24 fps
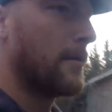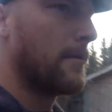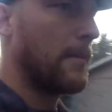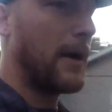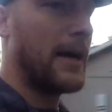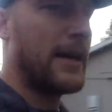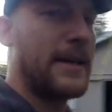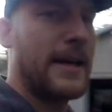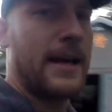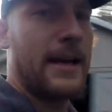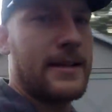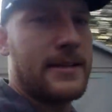
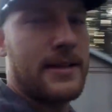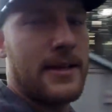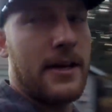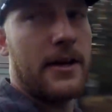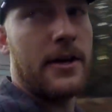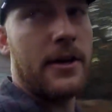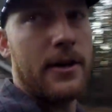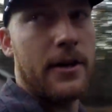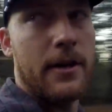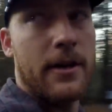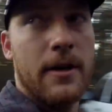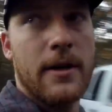my dad's
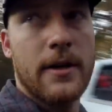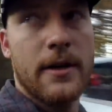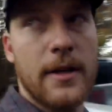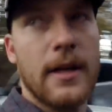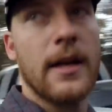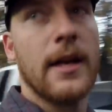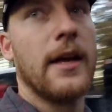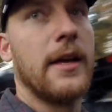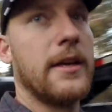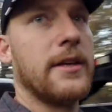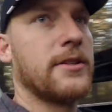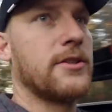here.
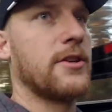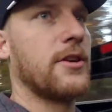His